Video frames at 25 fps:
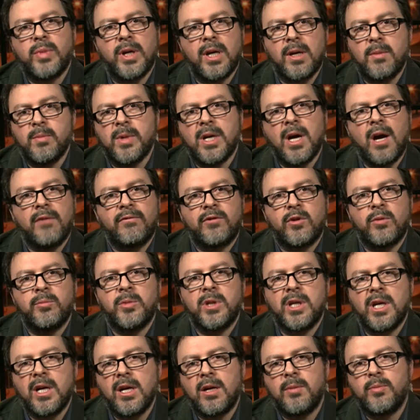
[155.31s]
pick me up from
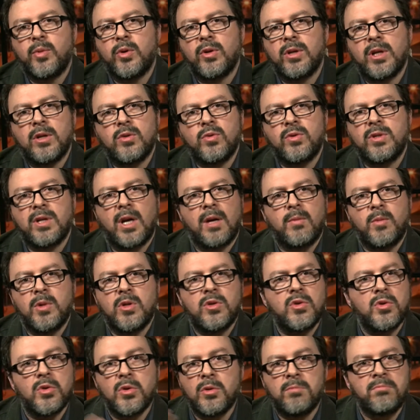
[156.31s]
the airport and to take me
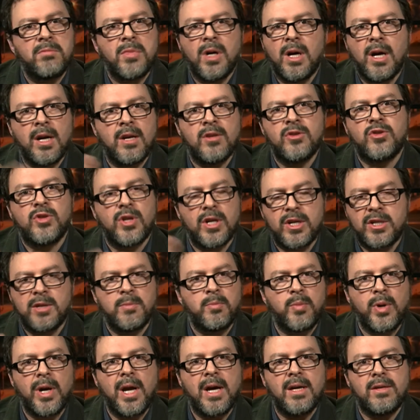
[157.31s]
to an
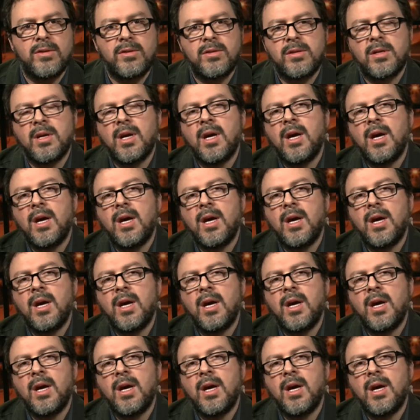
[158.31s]
uncertain place.